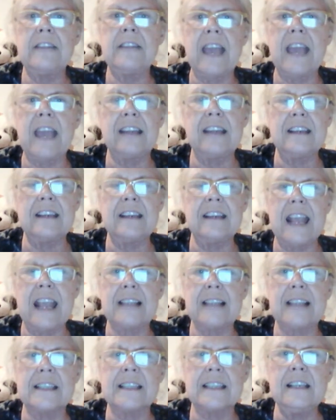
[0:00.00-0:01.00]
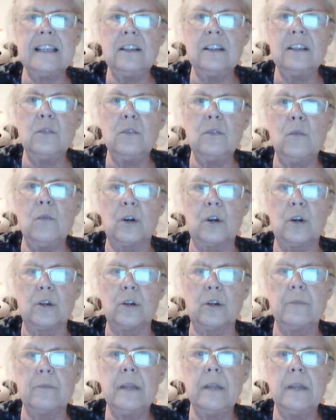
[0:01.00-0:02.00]
that nasty little
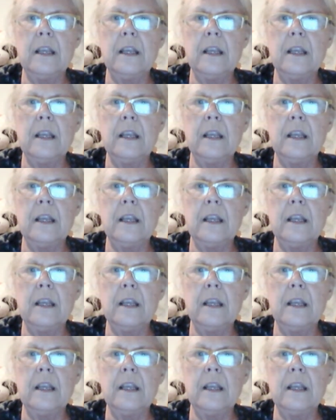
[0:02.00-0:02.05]
worm